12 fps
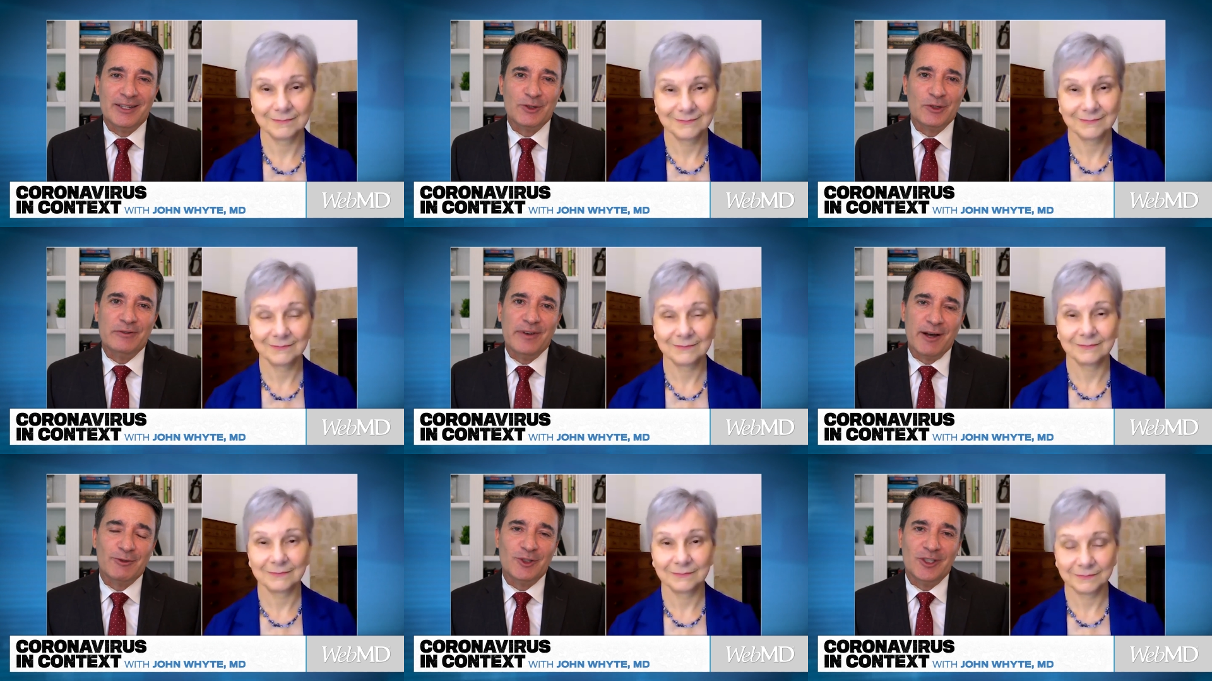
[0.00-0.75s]
Speaker 1: Dr.
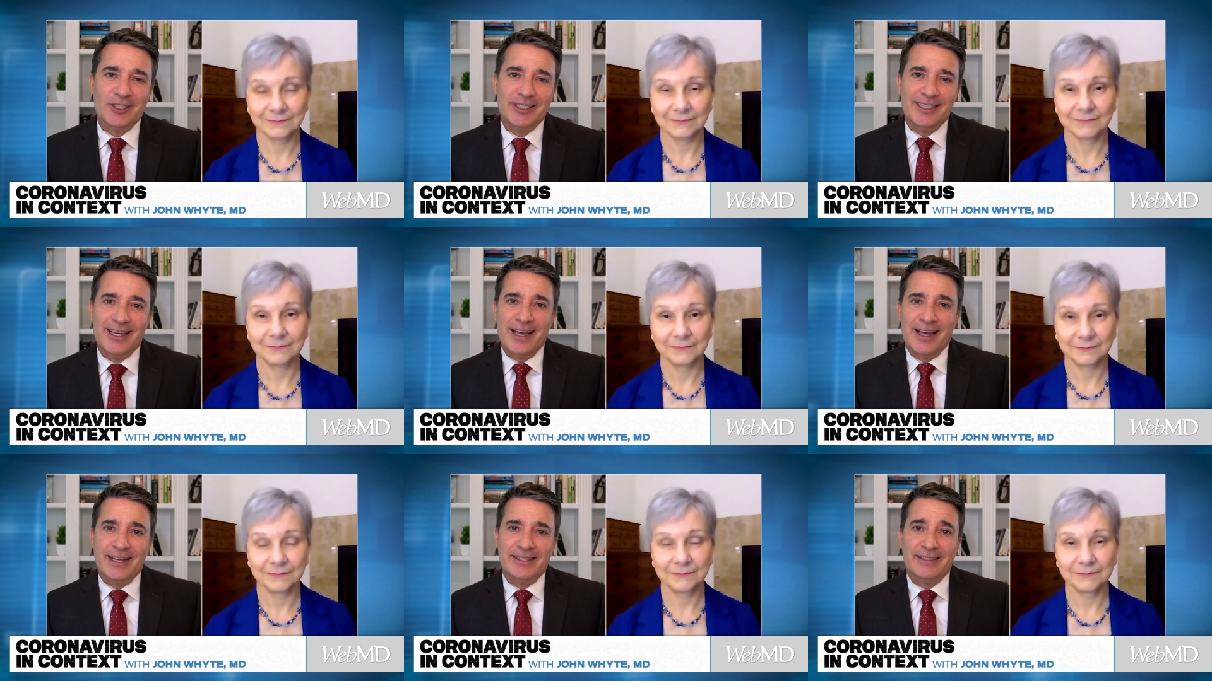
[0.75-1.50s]
Fauci
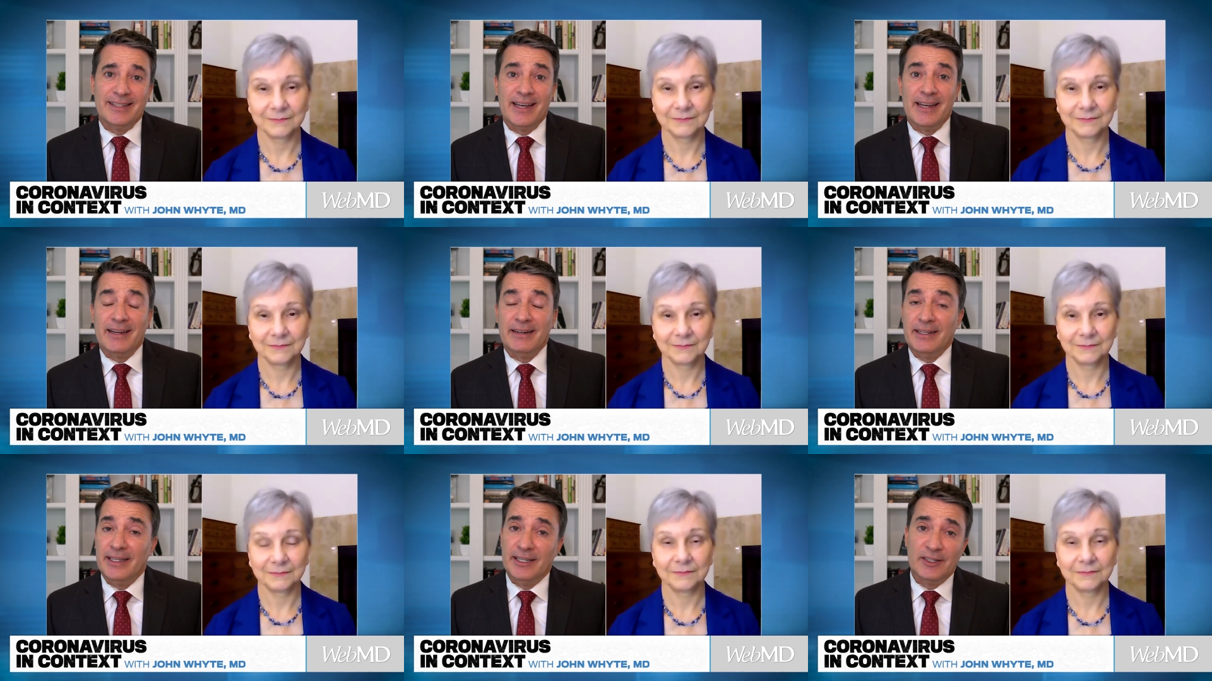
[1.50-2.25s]
has said
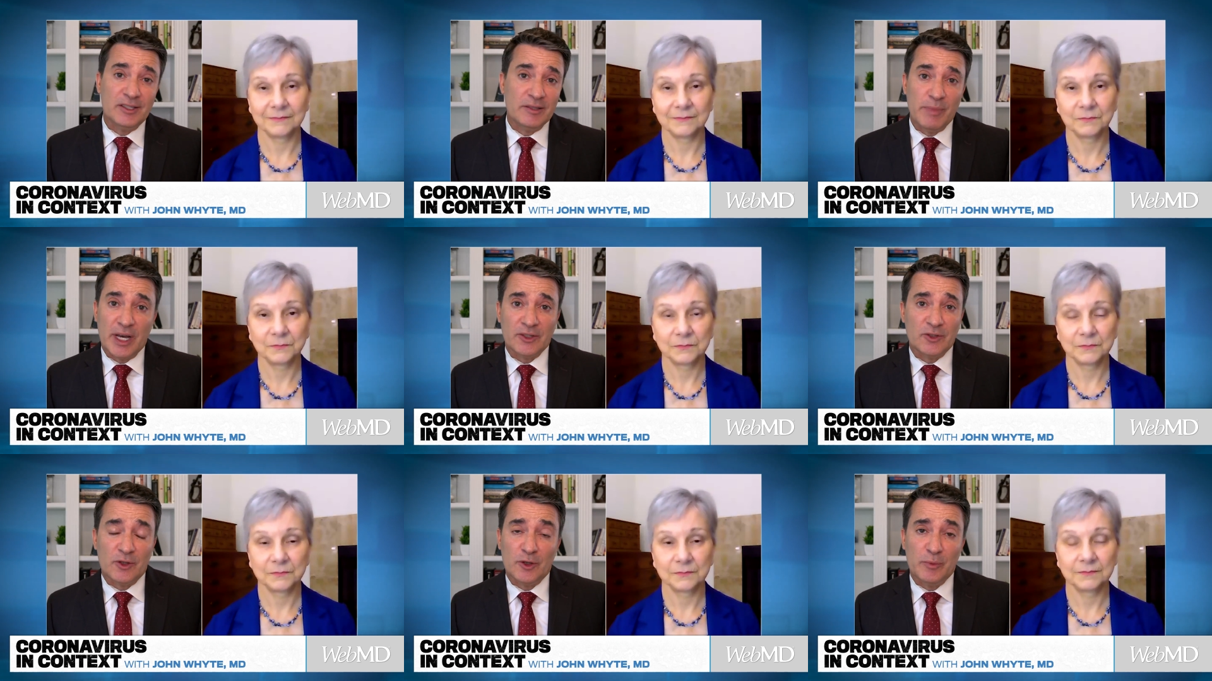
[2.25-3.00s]
he expects
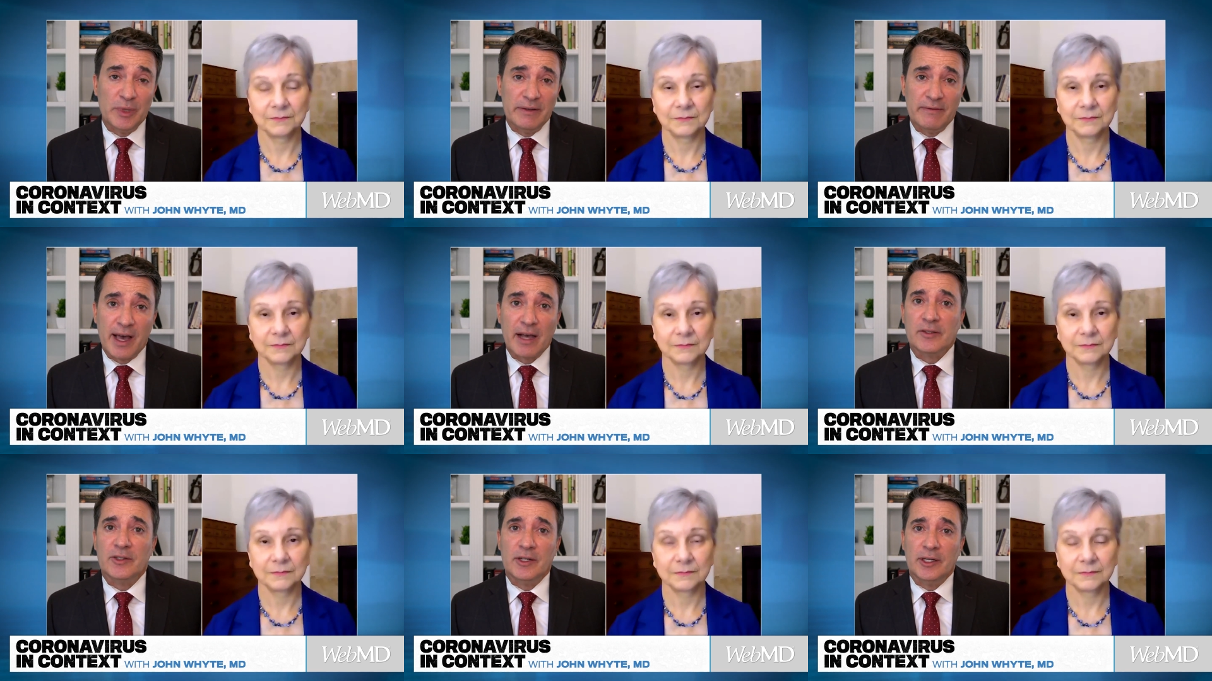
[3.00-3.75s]
there to be
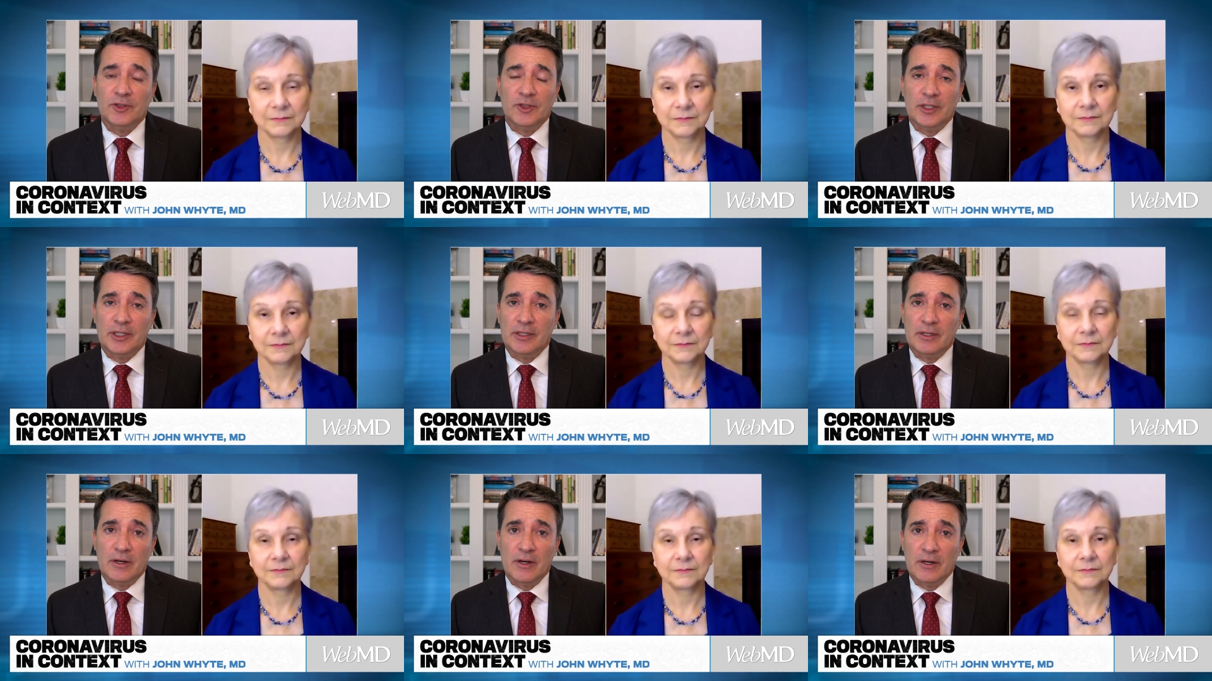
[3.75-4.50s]
vaccination
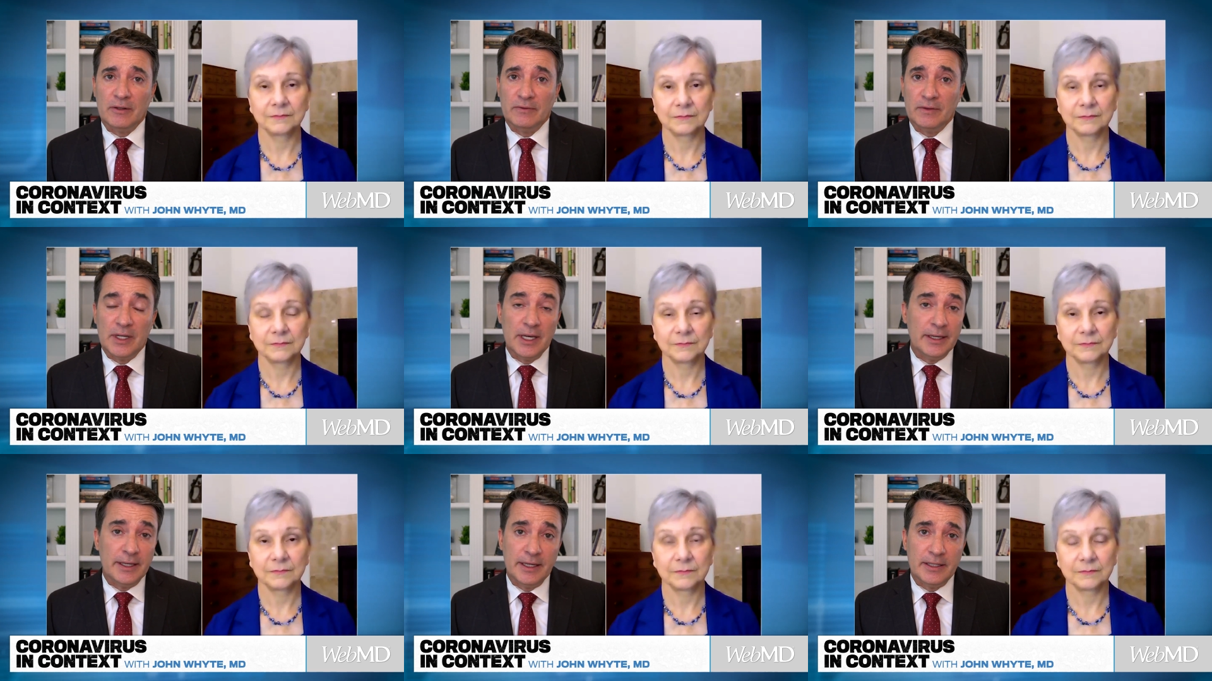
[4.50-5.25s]
of
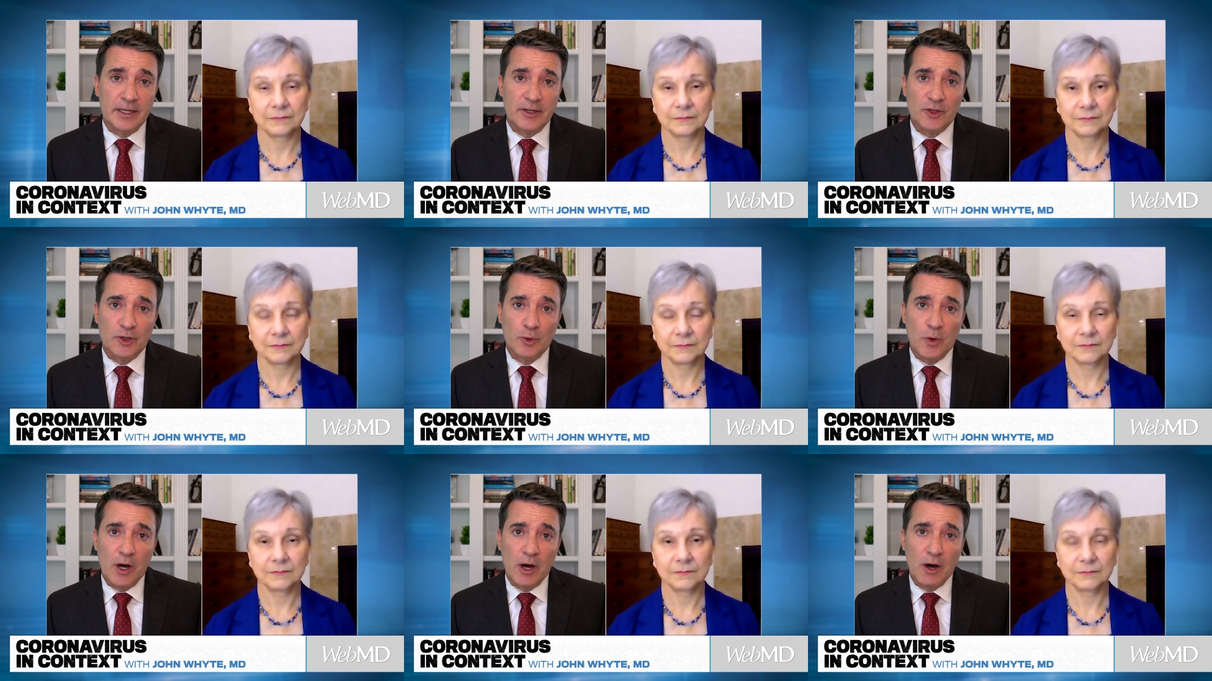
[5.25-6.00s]
kids under
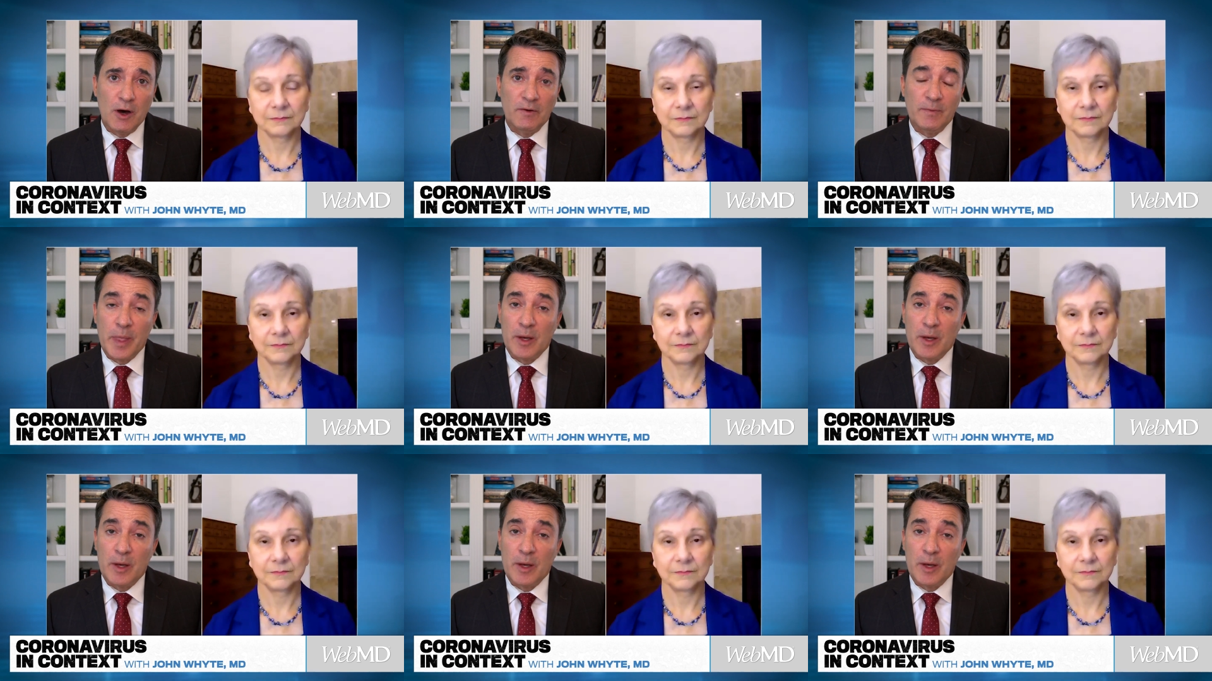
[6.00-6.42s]
12,